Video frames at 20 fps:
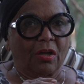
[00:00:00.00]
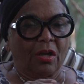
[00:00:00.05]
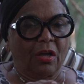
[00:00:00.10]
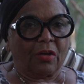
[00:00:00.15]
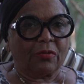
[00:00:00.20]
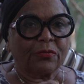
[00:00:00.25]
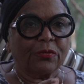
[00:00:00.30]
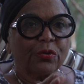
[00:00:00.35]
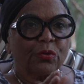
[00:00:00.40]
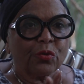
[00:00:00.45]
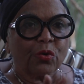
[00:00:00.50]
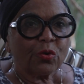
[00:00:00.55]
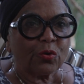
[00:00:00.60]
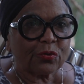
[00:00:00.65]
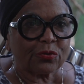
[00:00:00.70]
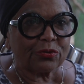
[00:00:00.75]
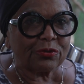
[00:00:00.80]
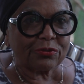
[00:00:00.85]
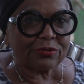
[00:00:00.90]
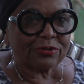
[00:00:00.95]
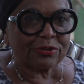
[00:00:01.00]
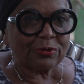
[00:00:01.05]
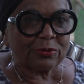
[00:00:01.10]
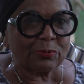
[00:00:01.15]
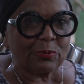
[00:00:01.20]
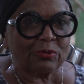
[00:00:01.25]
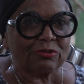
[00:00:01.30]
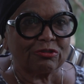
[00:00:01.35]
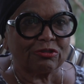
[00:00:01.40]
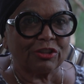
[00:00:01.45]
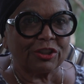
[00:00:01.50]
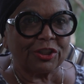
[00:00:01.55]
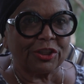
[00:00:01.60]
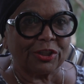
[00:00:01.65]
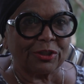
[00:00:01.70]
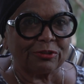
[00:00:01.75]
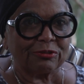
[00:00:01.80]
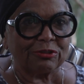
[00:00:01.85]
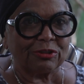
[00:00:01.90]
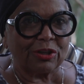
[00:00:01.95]
a few horses still
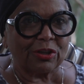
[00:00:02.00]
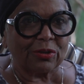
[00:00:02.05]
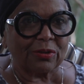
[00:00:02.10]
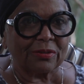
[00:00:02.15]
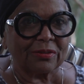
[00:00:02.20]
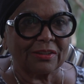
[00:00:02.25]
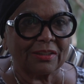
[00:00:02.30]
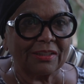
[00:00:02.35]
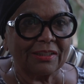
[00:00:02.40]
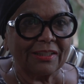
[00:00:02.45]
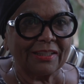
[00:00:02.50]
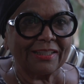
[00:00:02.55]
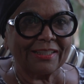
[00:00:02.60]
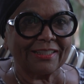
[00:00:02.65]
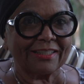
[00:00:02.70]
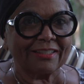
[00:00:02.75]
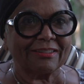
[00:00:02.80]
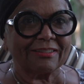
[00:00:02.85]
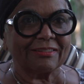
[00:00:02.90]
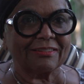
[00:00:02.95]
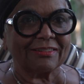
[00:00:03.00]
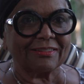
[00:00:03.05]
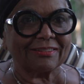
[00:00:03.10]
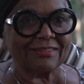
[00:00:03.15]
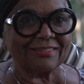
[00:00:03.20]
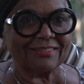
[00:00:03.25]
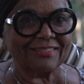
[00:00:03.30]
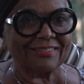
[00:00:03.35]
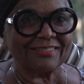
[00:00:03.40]
running around in cart.